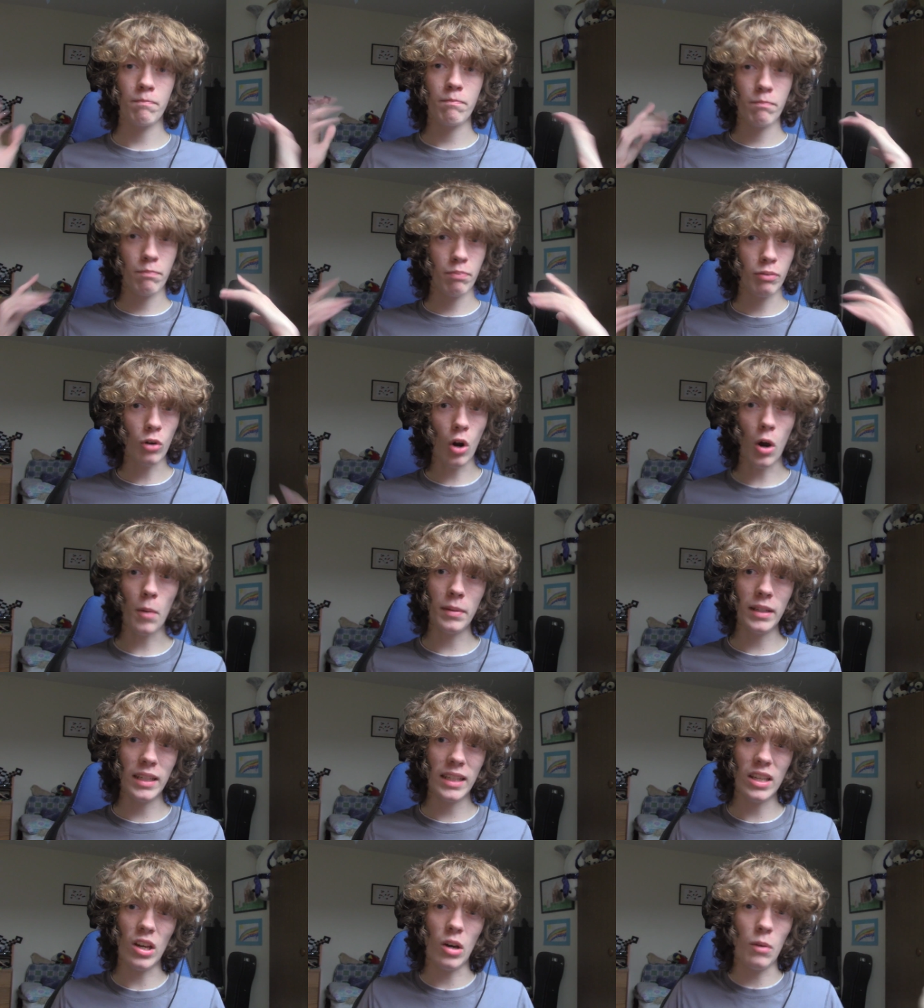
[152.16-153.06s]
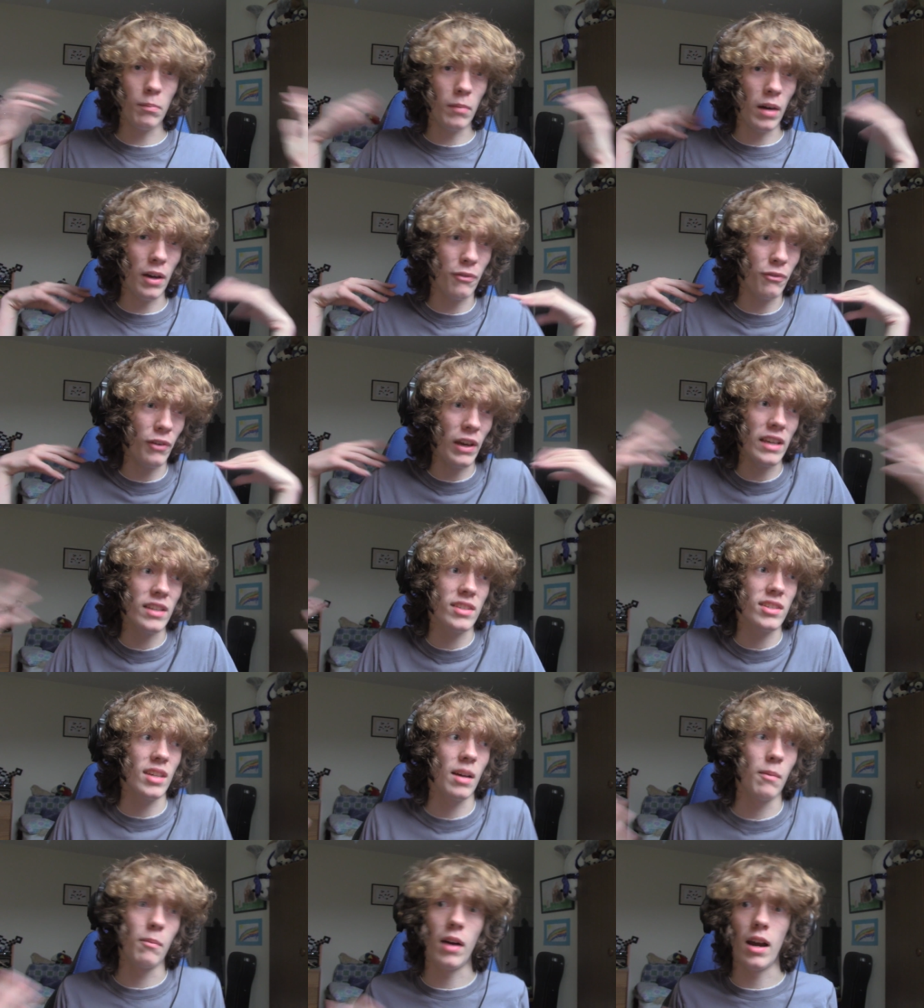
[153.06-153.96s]
probably on my face
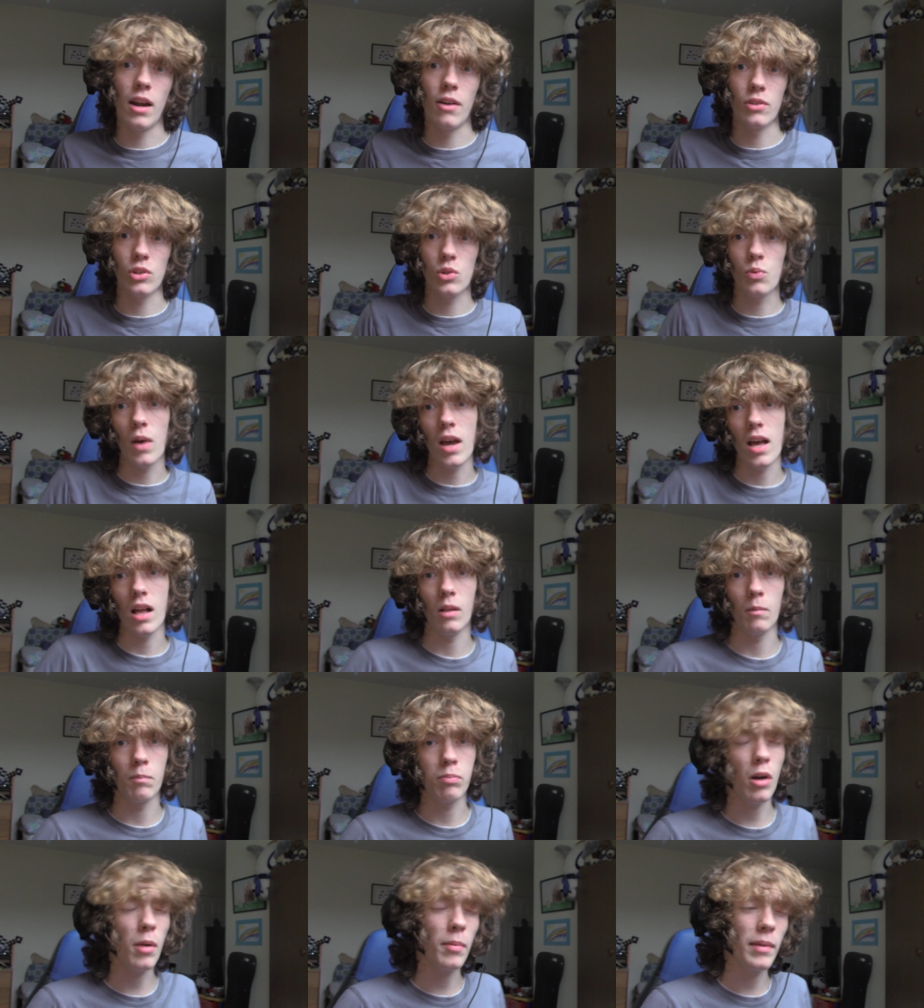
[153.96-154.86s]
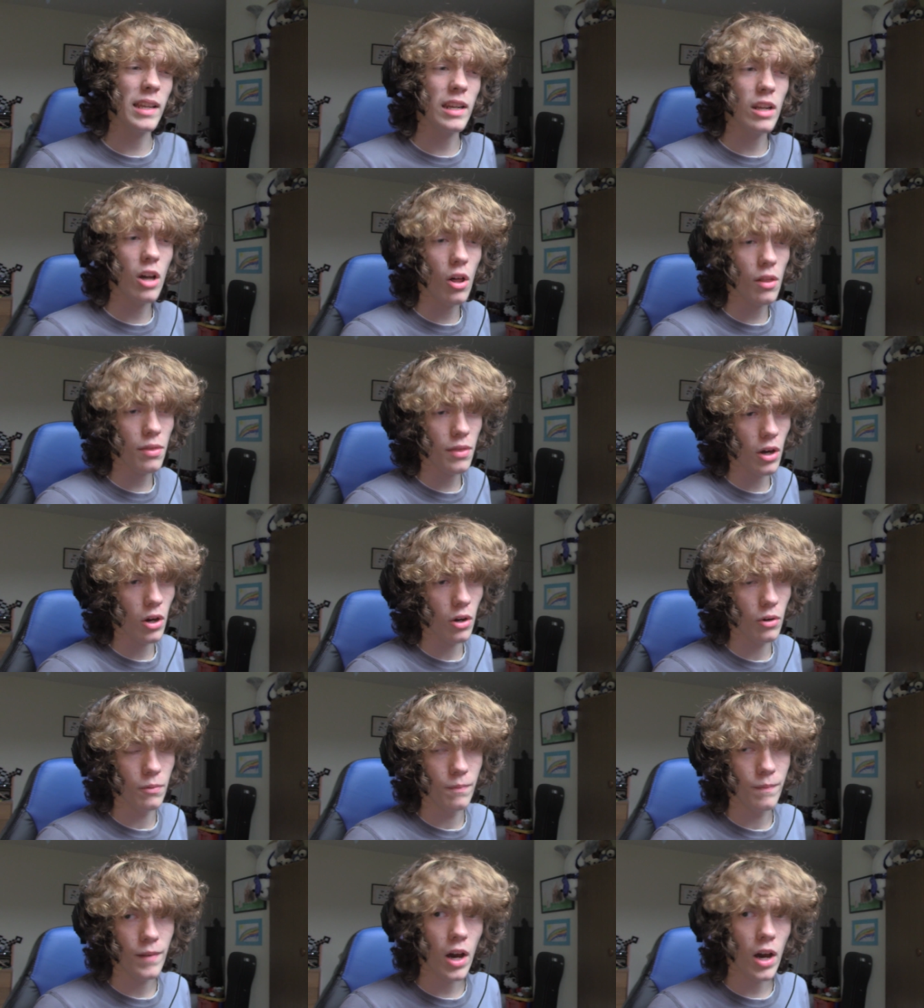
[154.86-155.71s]
somewhere as well. Probably not though.